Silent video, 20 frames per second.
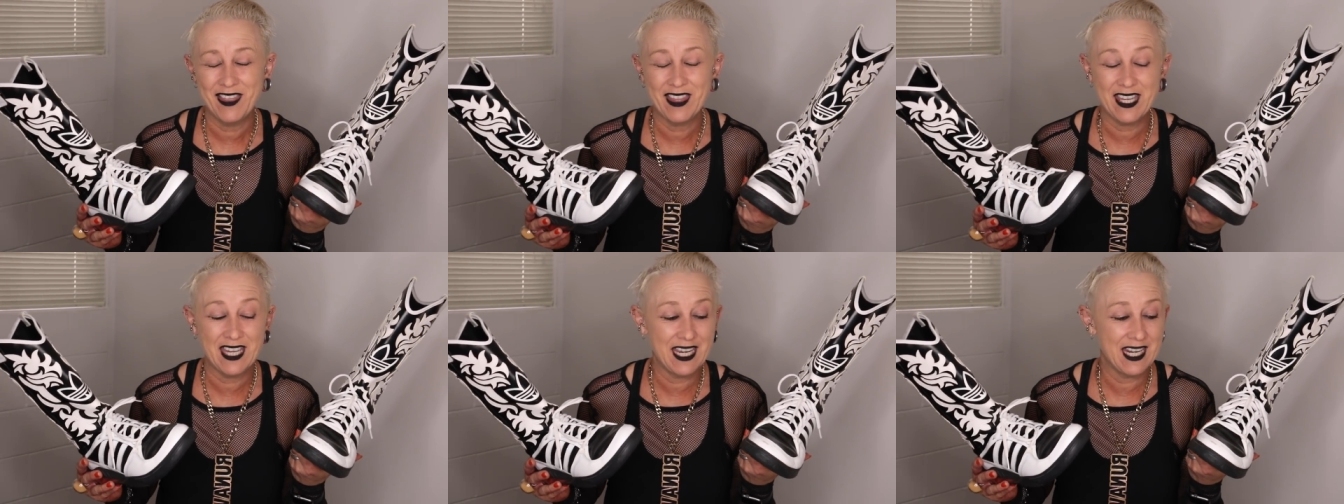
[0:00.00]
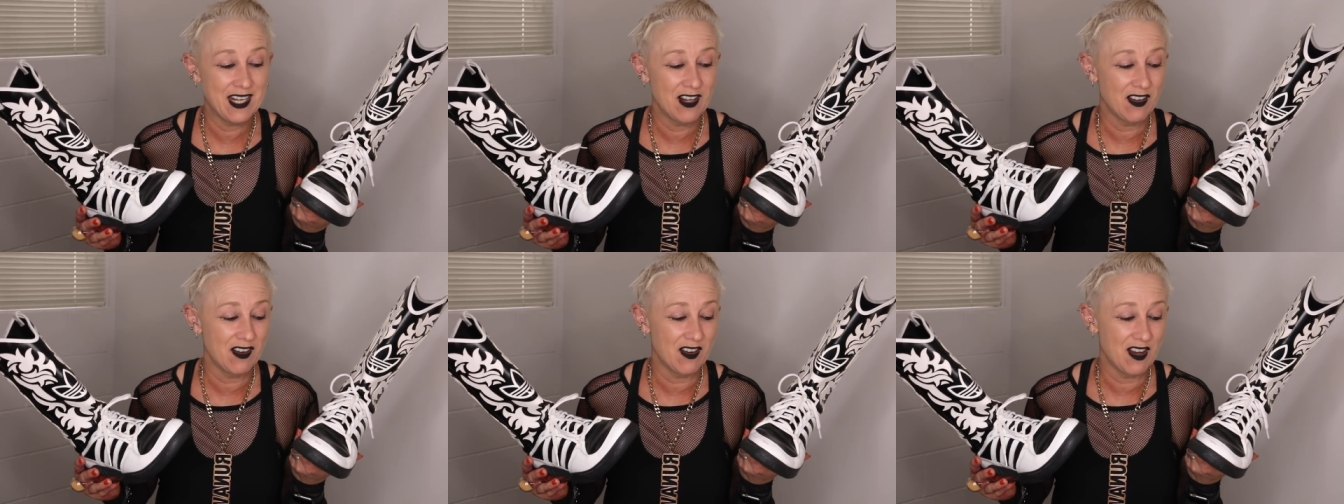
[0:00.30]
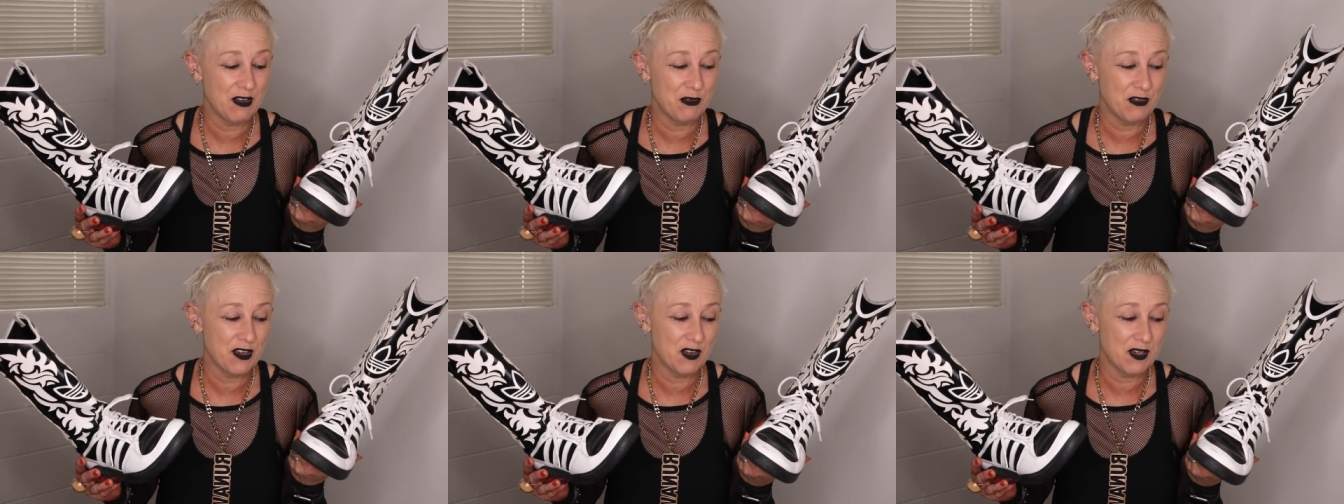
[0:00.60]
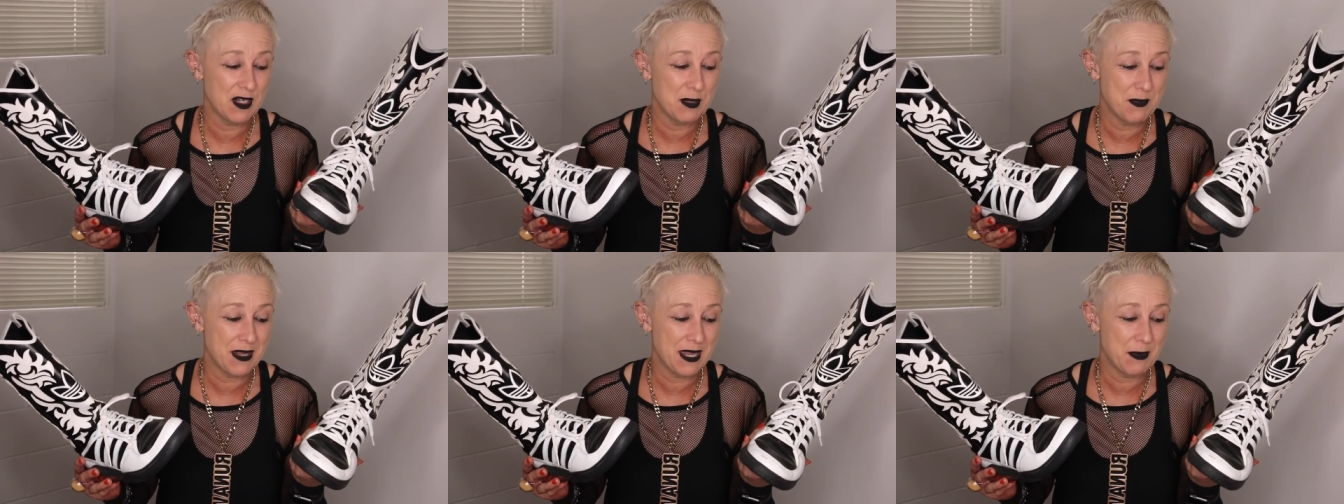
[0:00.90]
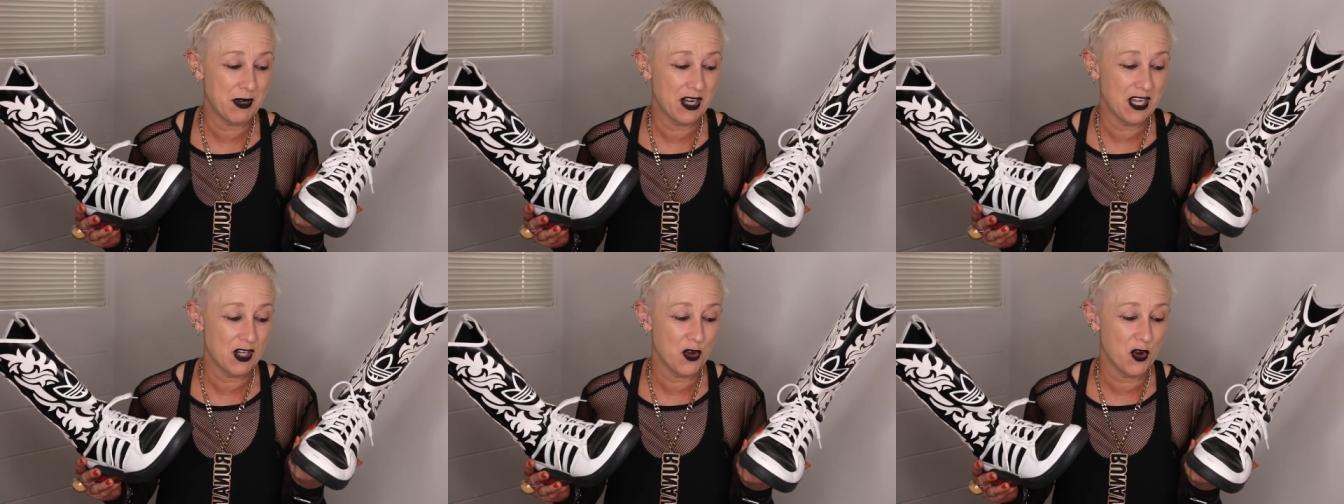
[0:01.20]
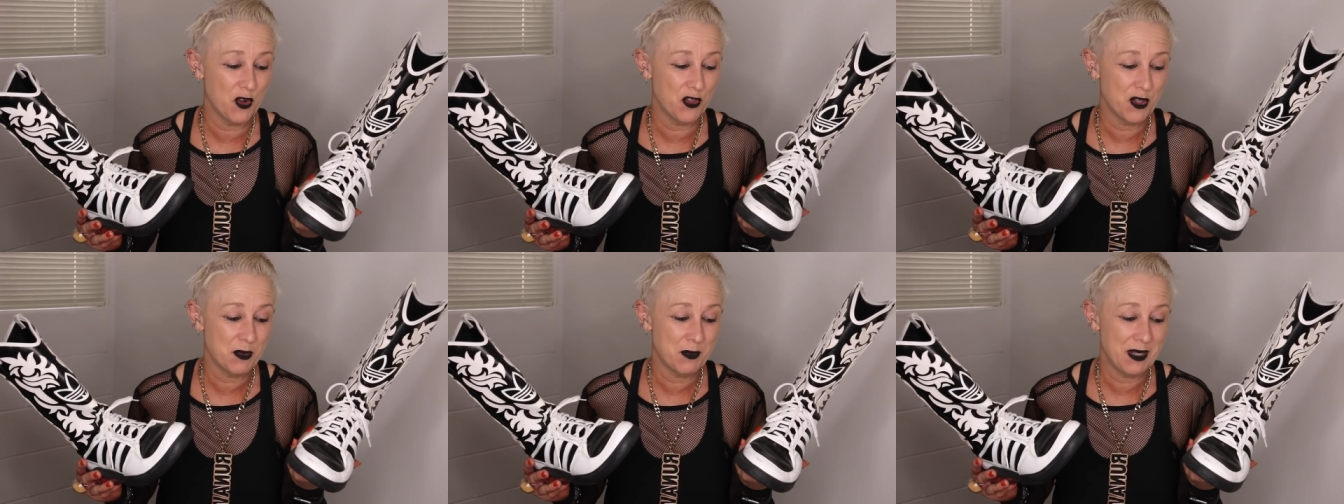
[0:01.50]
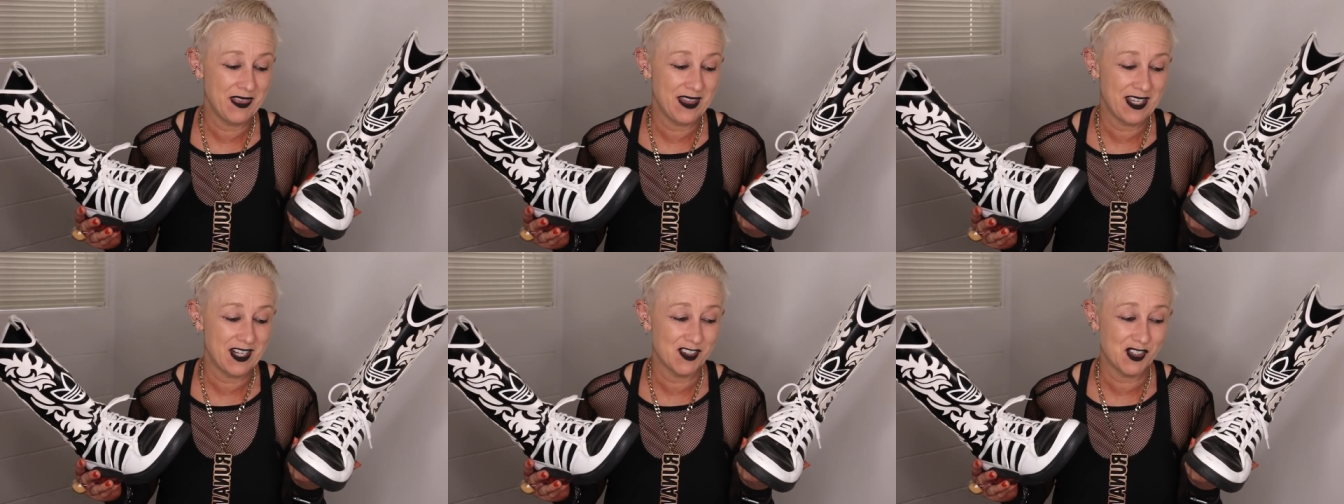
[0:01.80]
and then I felt really bad, but I got them,
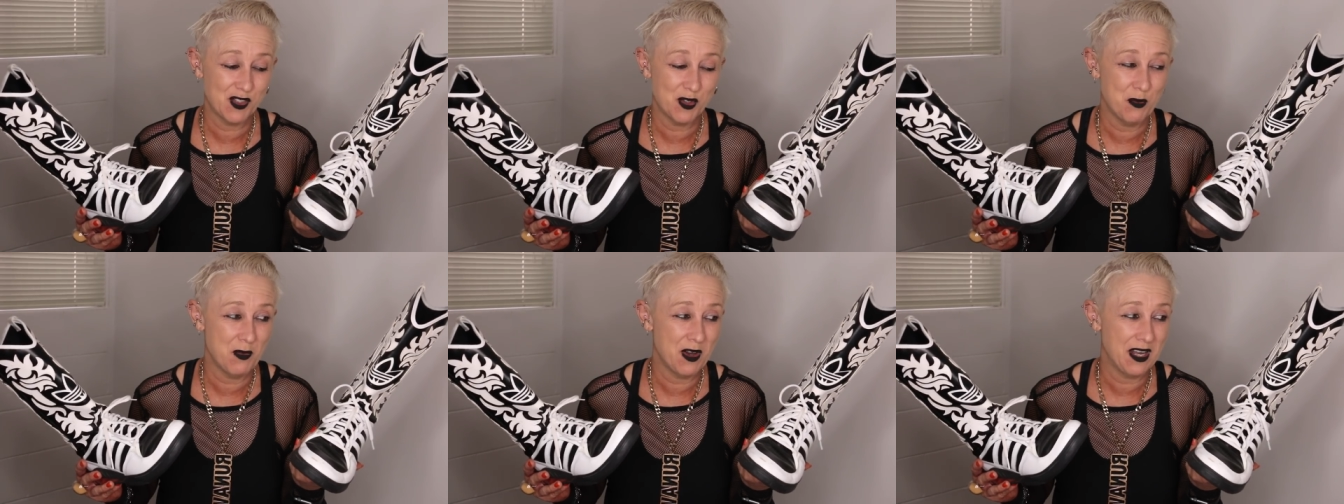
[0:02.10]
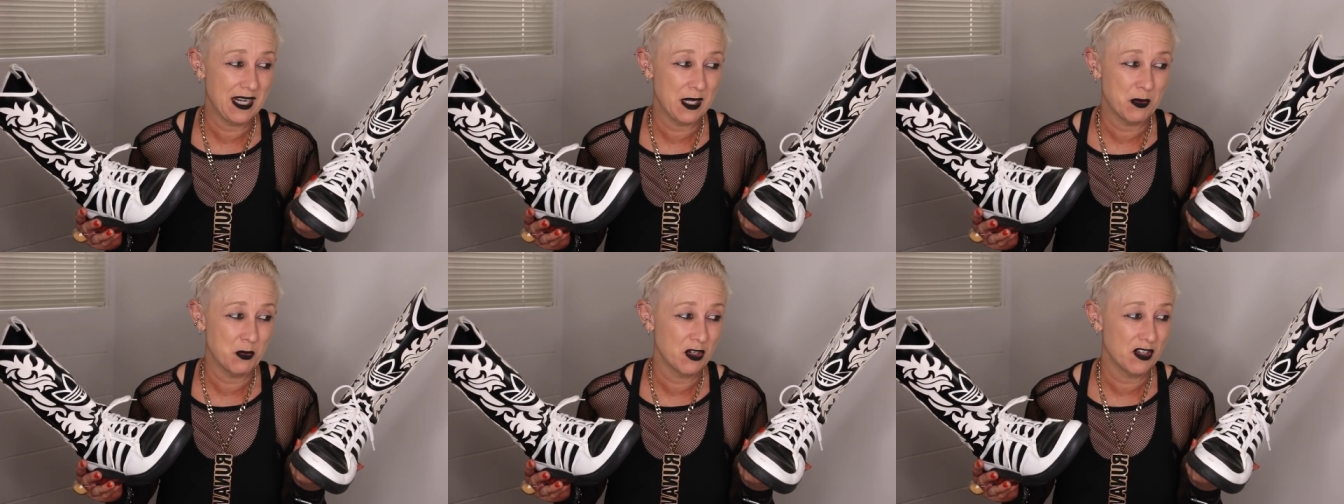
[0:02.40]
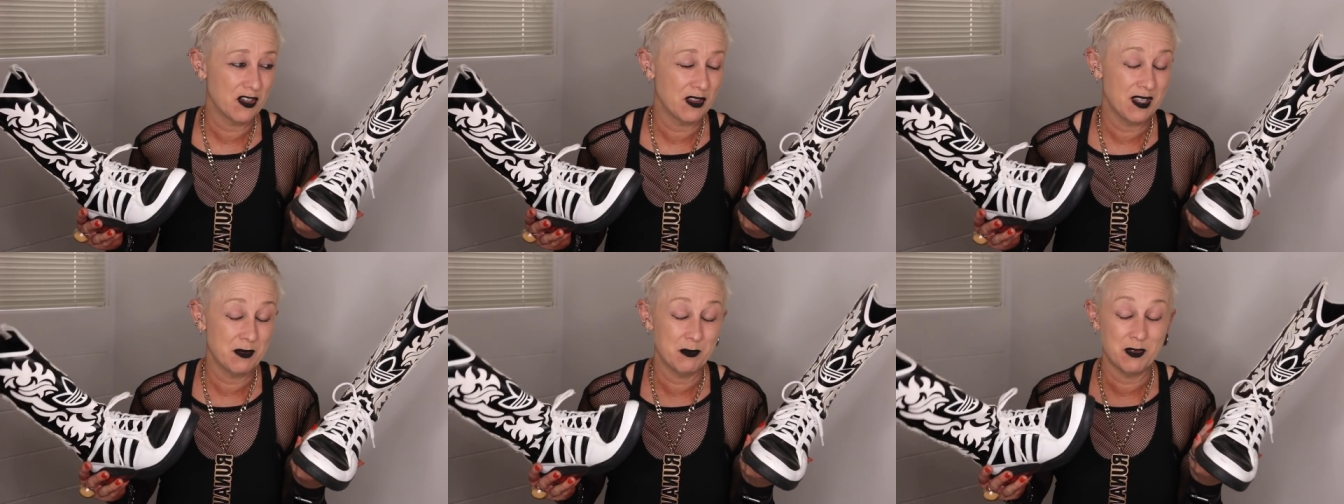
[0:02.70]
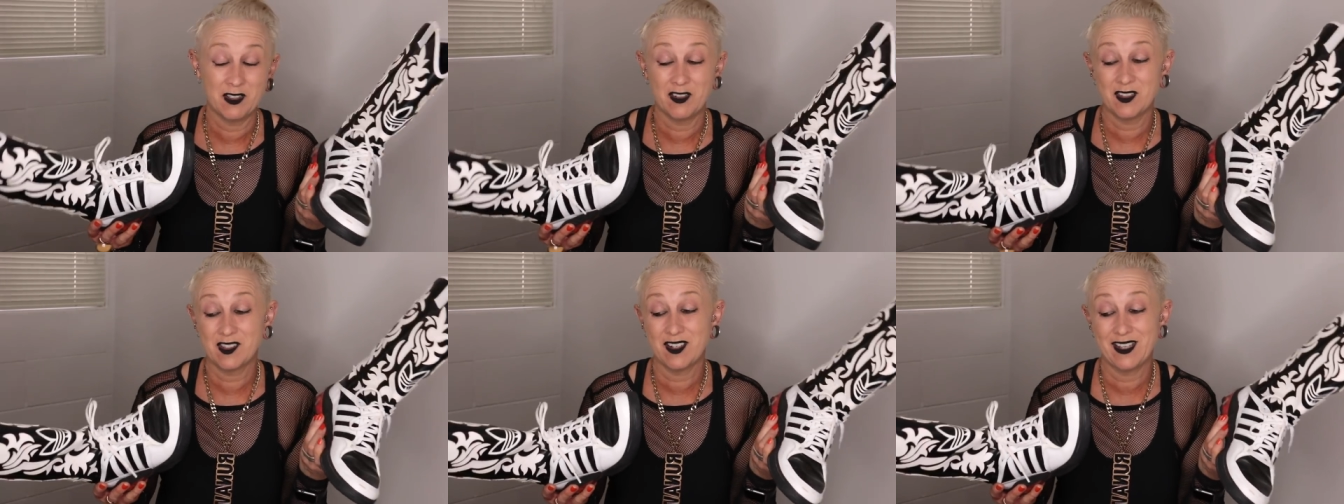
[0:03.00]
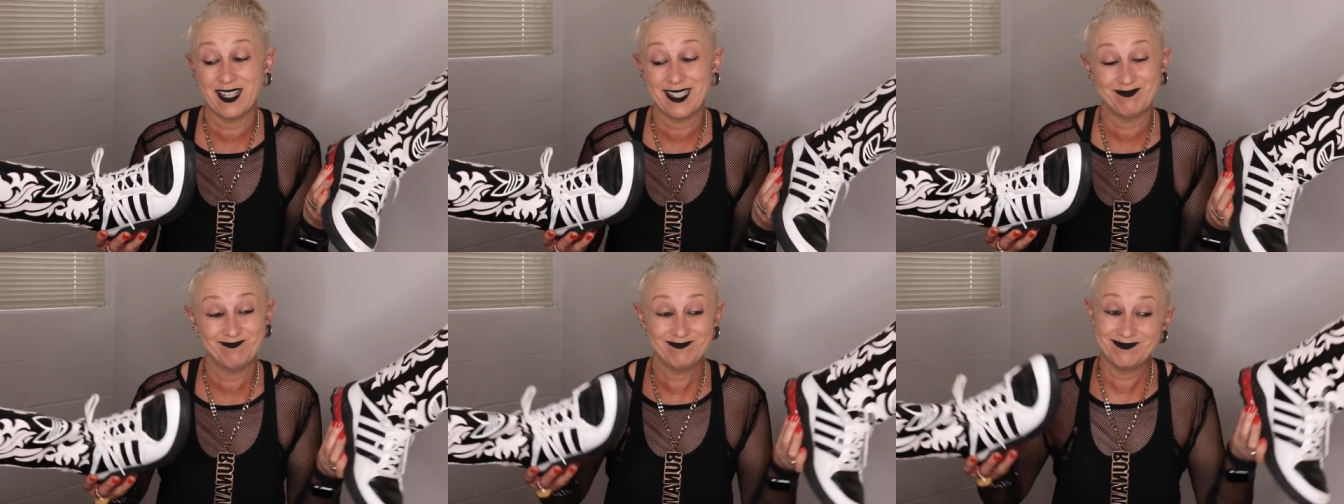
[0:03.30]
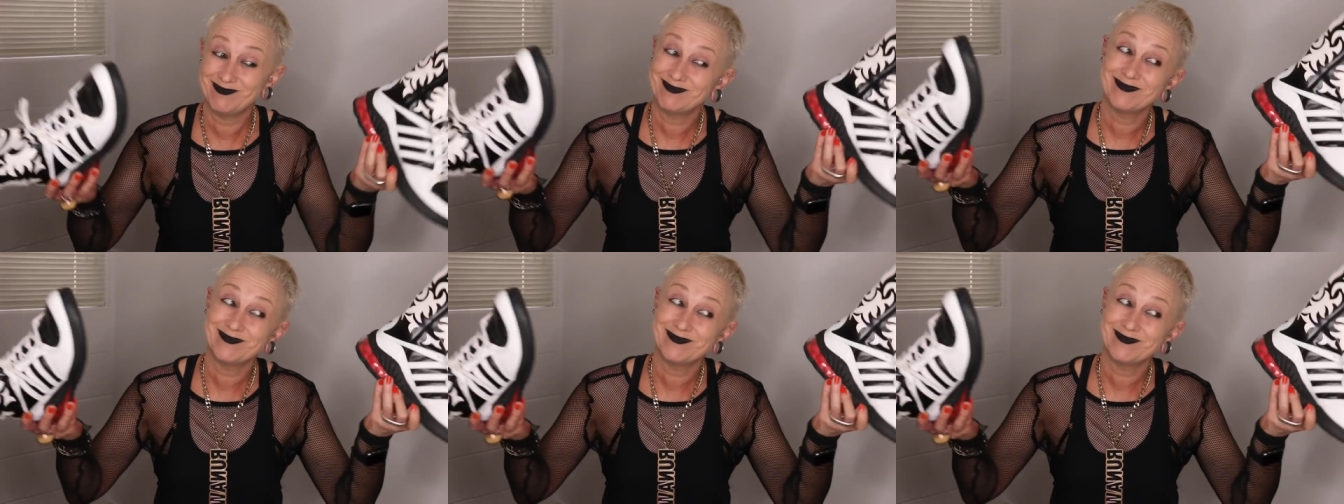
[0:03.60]
and then I saw Miley wearing them, and I was like,